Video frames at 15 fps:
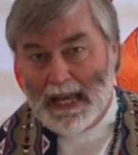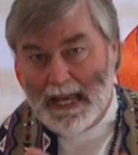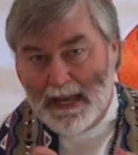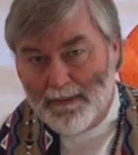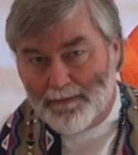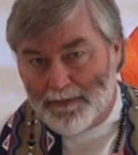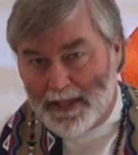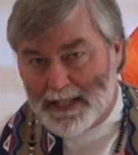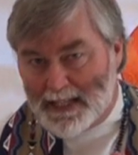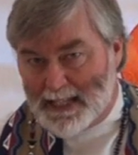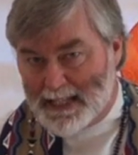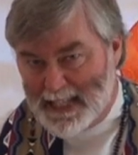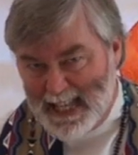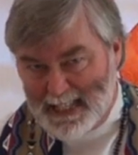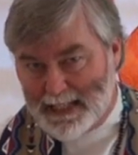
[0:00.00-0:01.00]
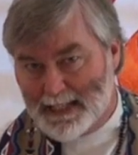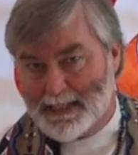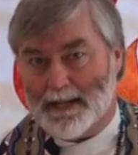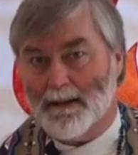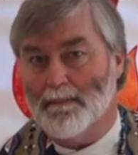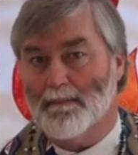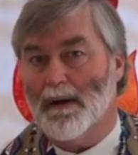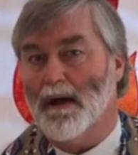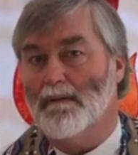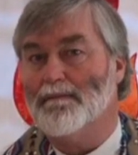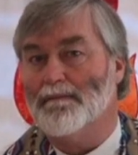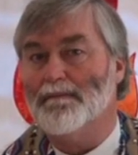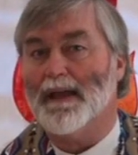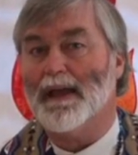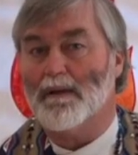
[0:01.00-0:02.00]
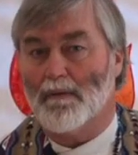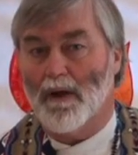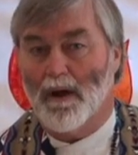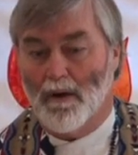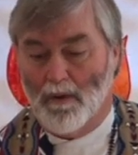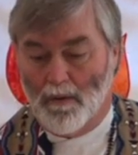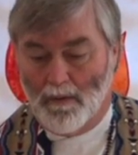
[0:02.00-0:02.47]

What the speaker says: If the system of Pharaoh,